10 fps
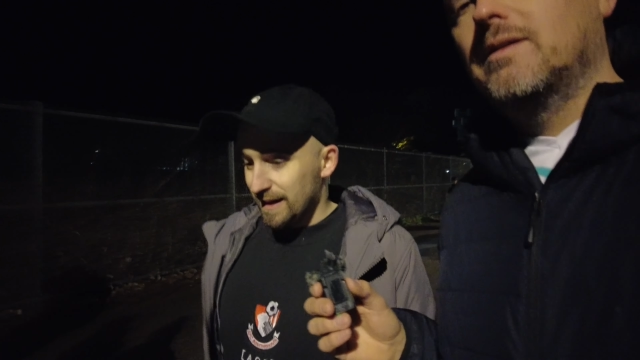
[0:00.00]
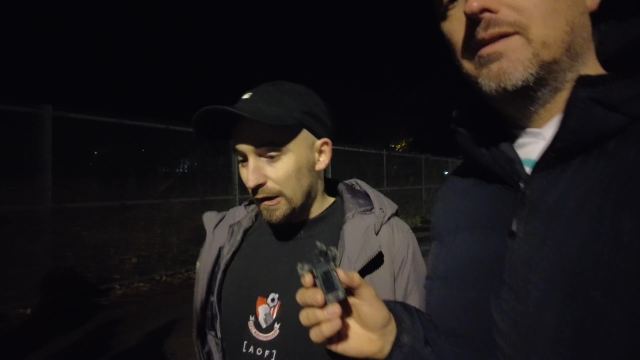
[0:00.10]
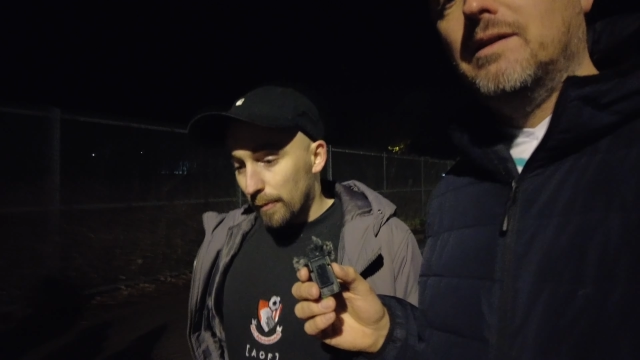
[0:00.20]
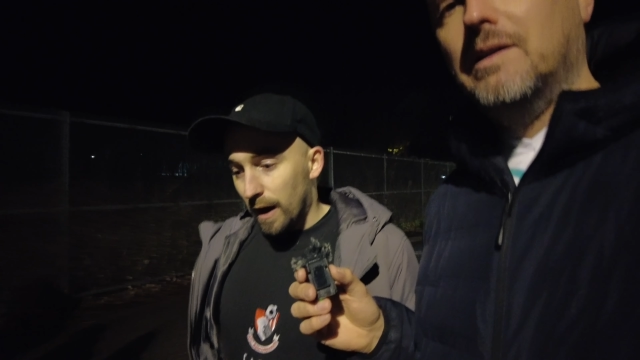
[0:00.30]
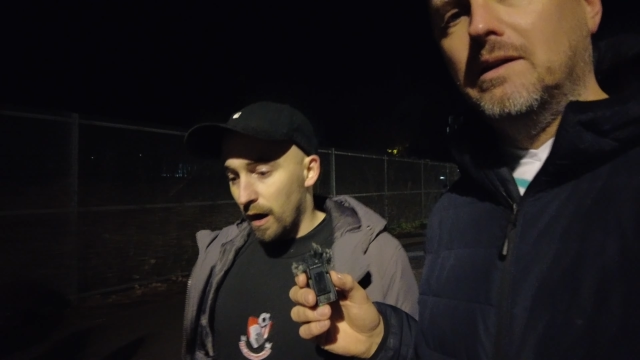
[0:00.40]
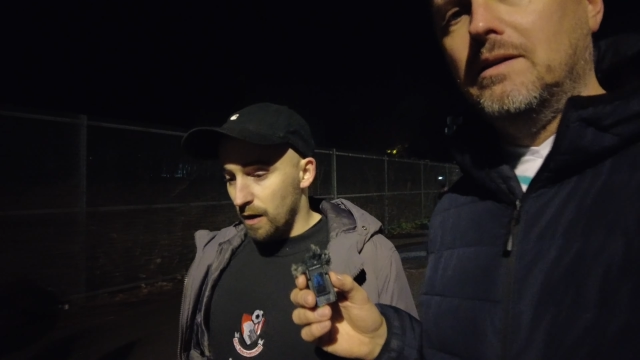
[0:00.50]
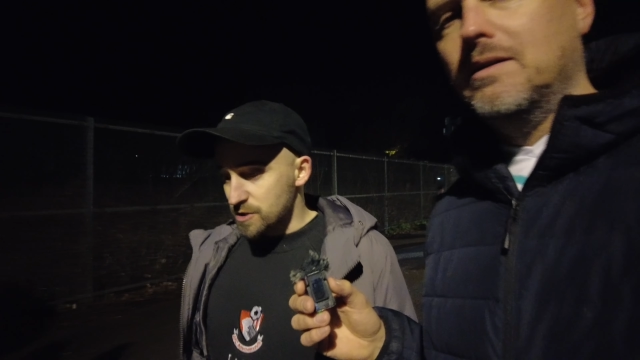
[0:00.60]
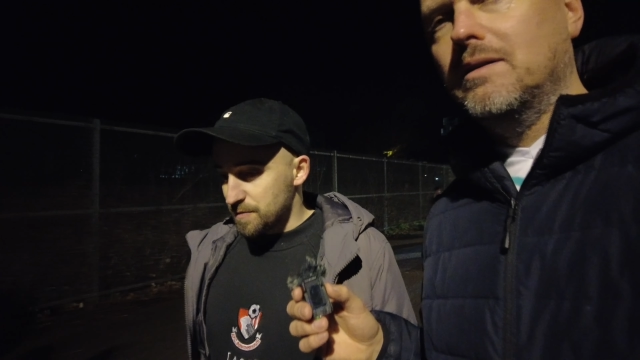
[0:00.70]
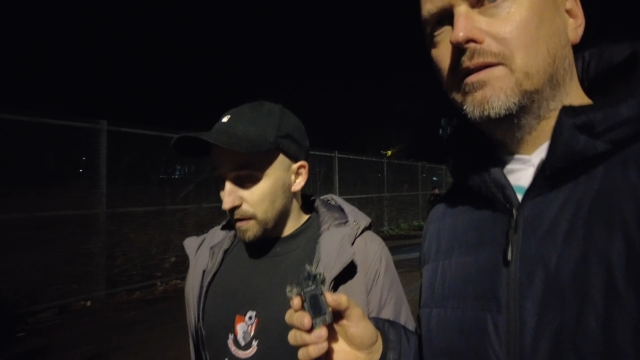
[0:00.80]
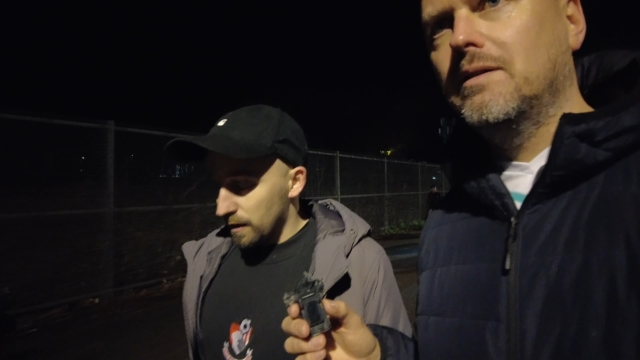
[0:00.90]
a little bit
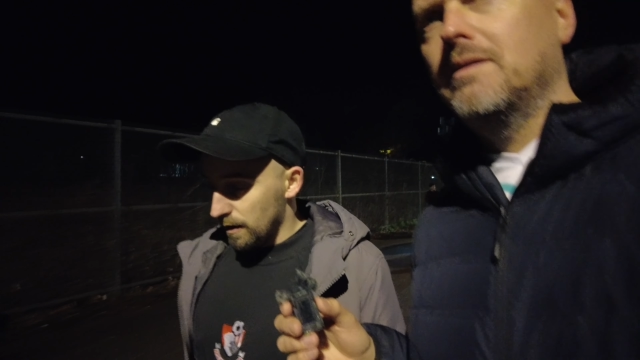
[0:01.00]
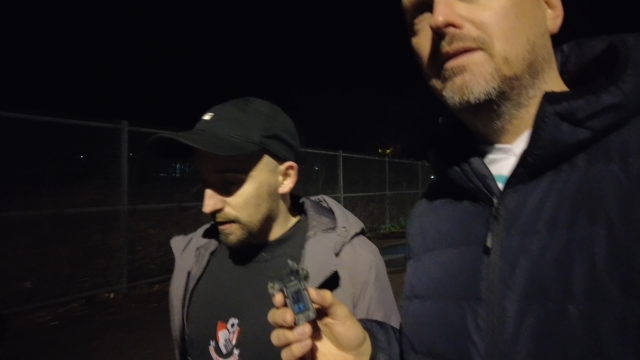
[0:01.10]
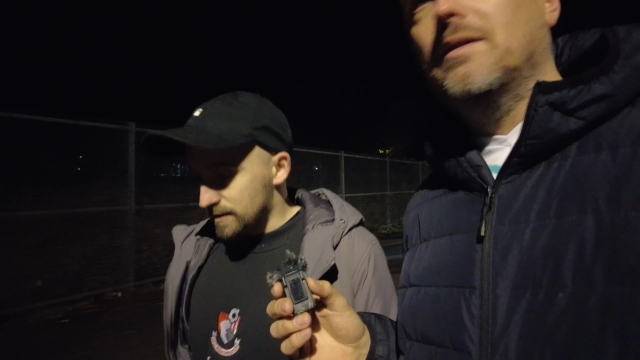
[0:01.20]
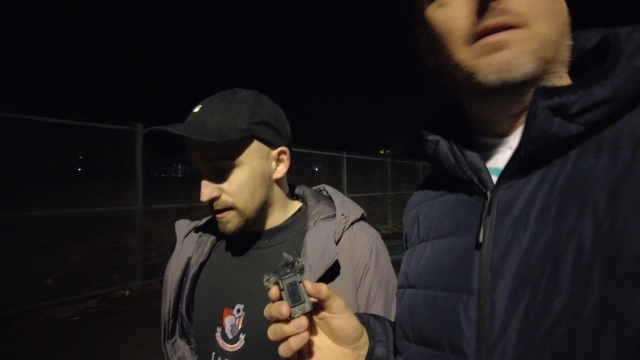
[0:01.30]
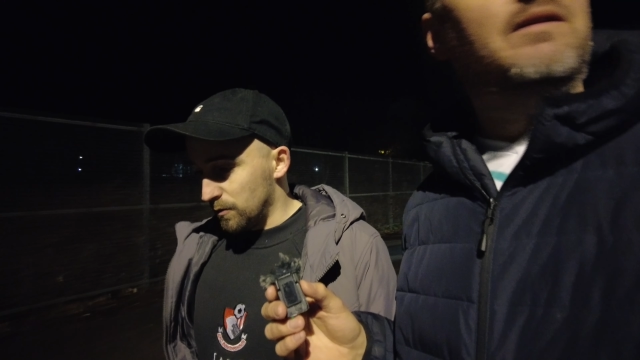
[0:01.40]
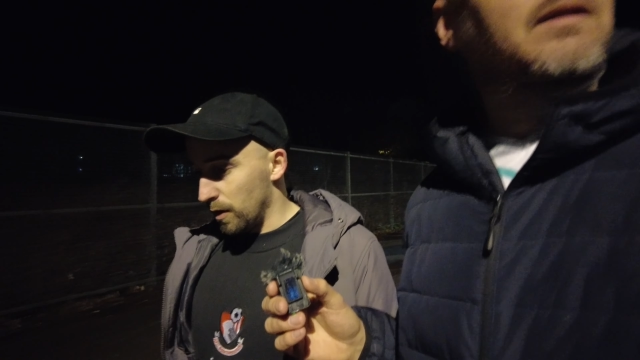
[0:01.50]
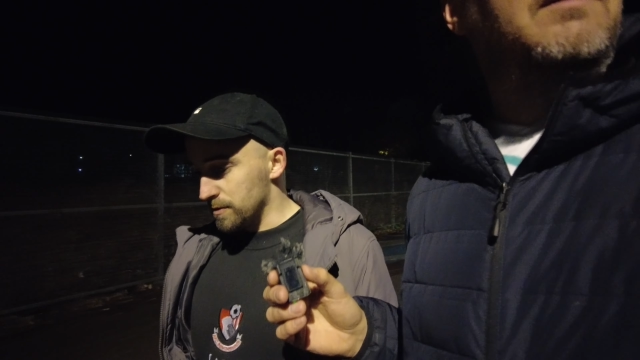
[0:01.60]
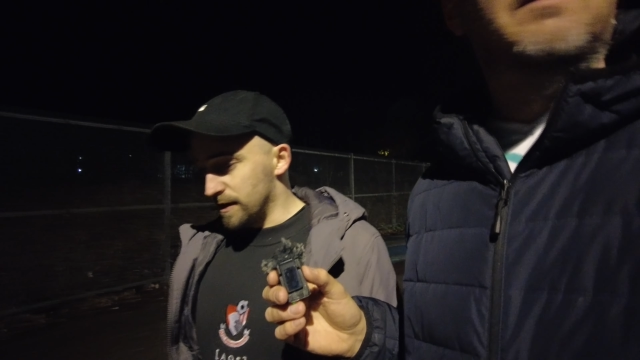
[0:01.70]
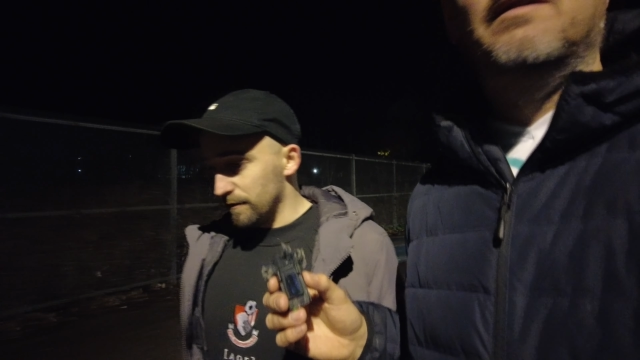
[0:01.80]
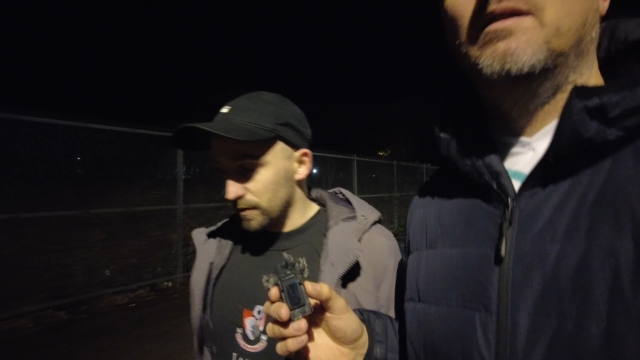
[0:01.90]
harsh, but I can see why it
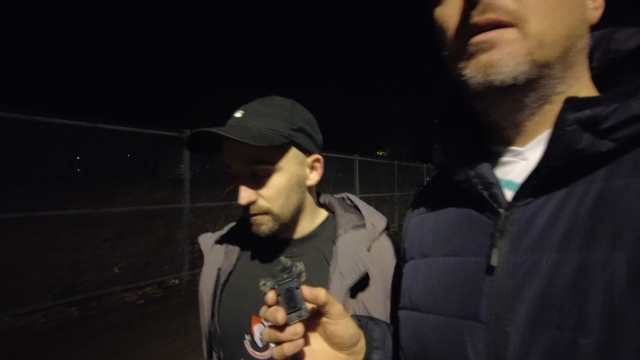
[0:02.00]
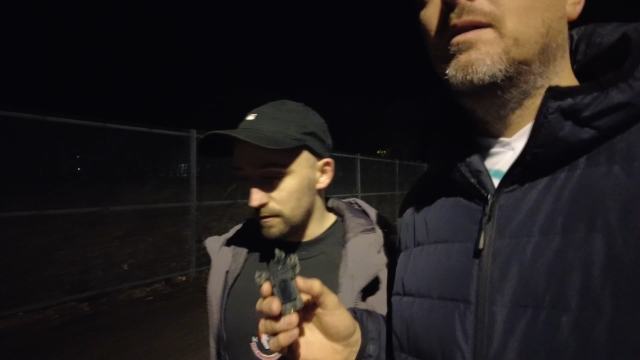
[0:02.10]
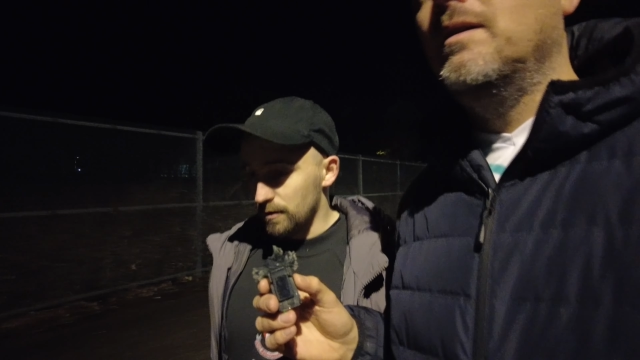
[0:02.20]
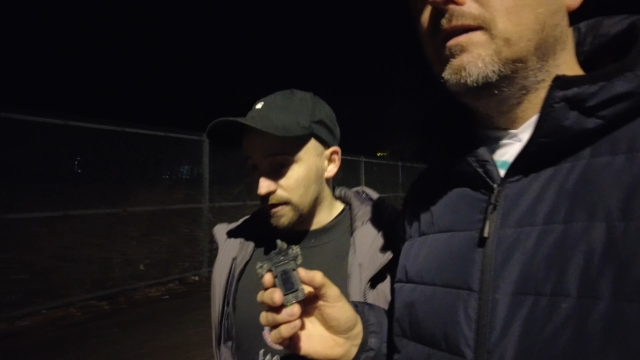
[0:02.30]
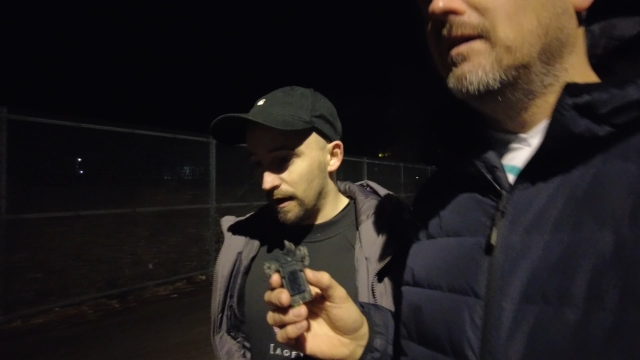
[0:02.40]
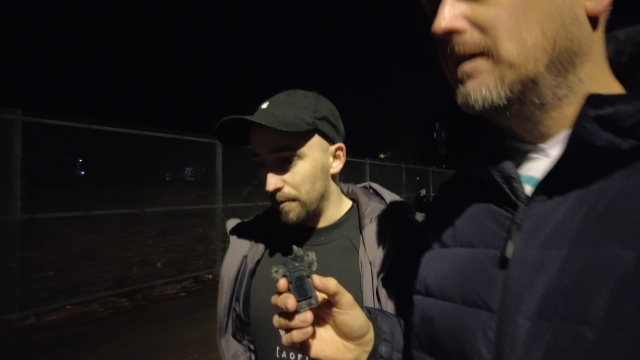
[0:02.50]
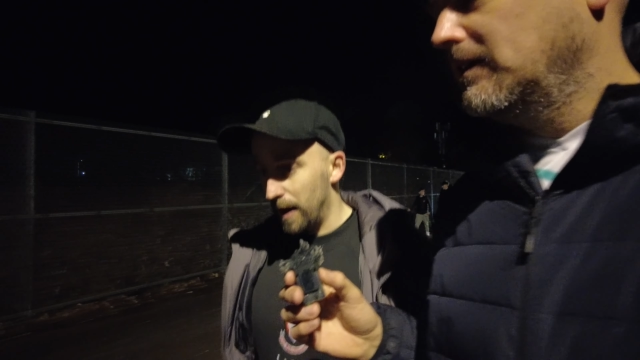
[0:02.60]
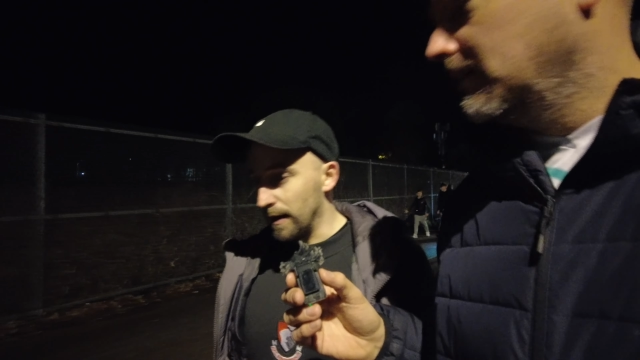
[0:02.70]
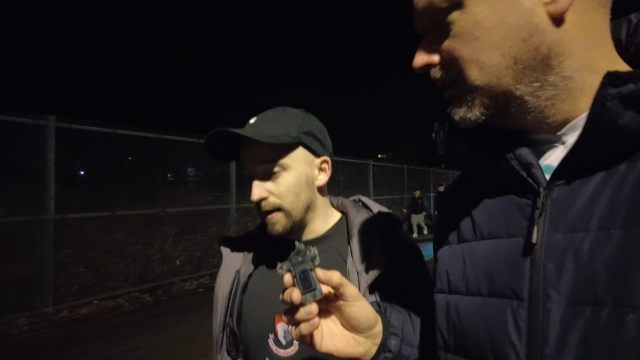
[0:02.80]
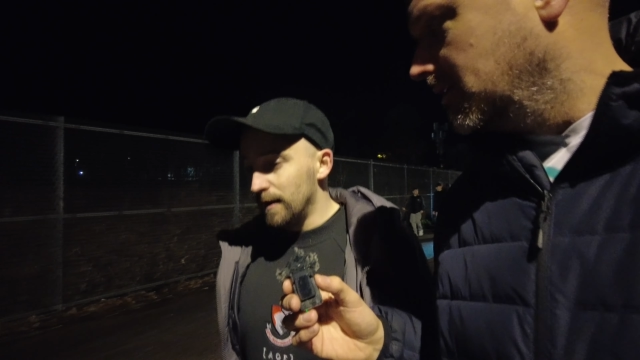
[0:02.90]
was given. Looking at it
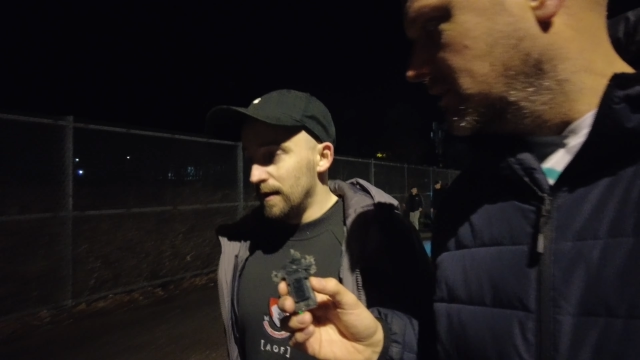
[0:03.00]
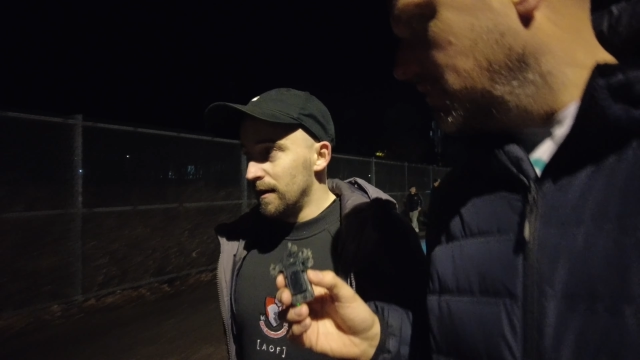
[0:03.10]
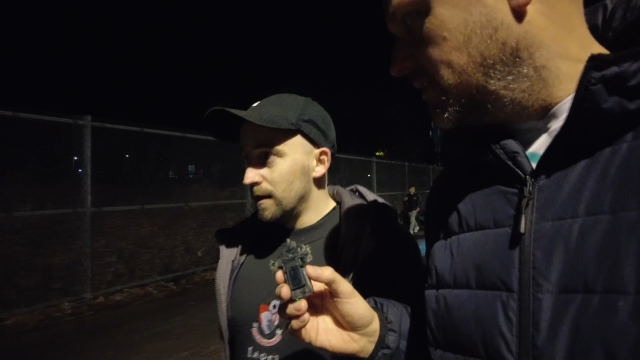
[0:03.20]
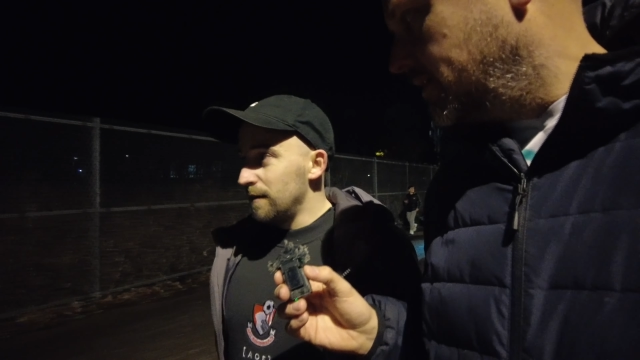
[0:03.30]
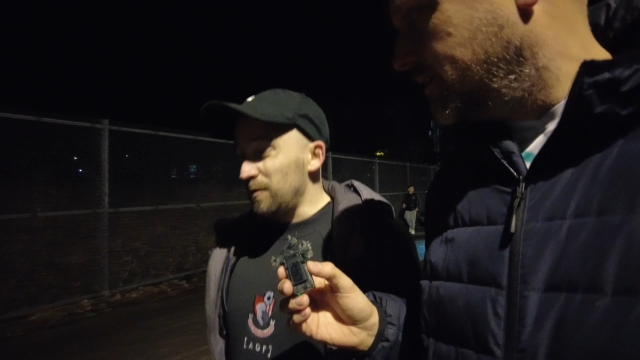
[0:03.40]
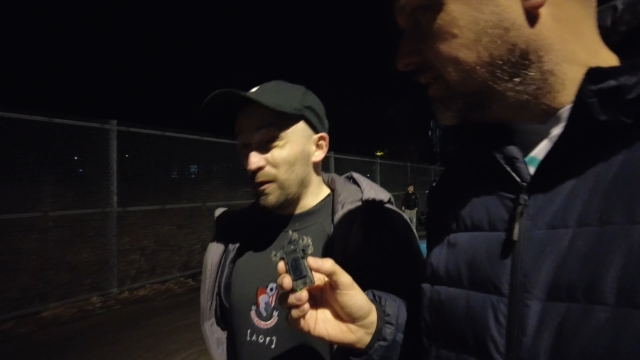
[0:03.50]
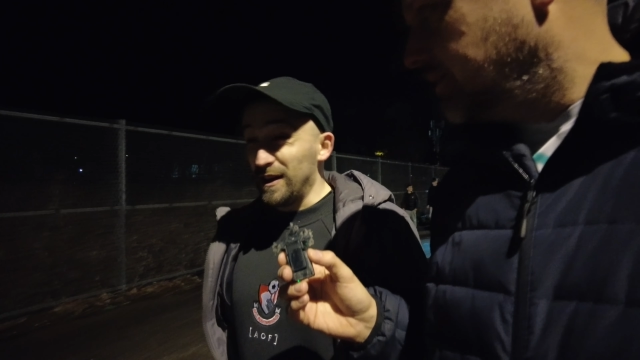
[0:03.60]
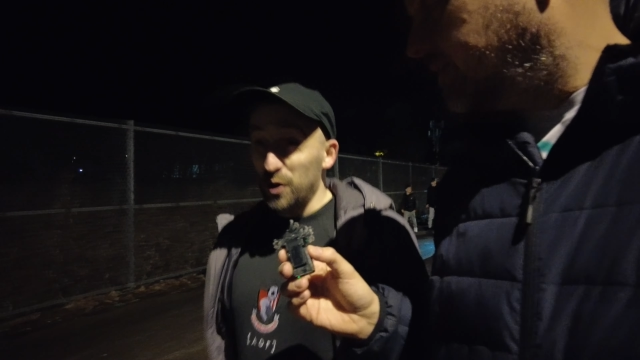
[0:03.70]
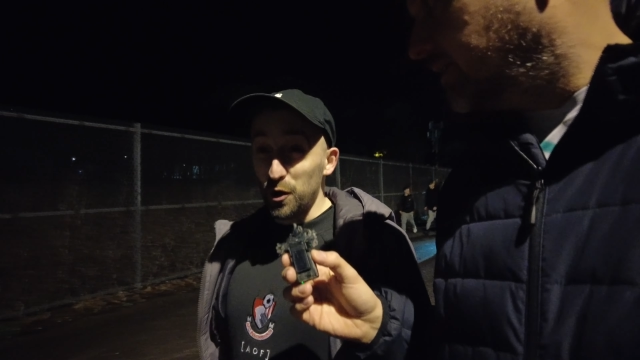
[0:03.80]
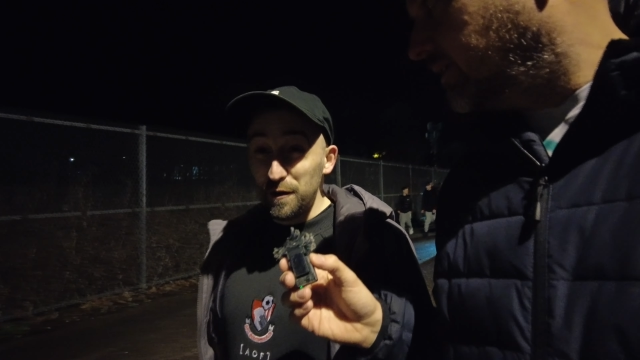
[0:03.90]
back, I think we
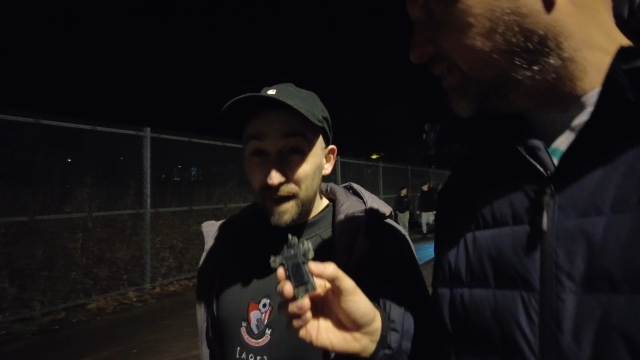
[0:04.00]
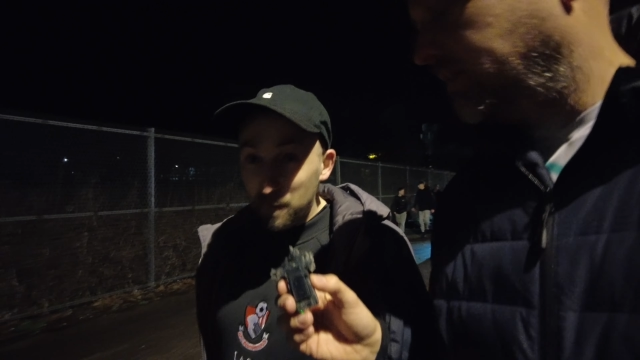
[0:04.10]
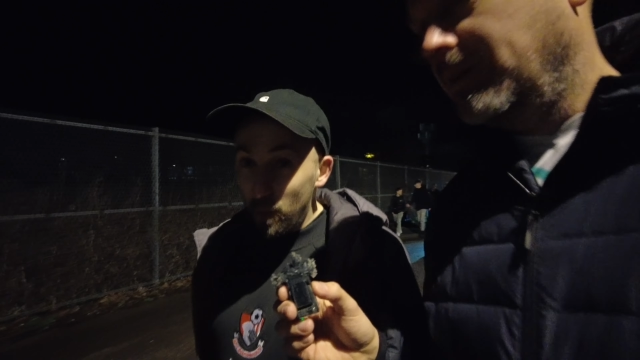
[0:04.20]
could have had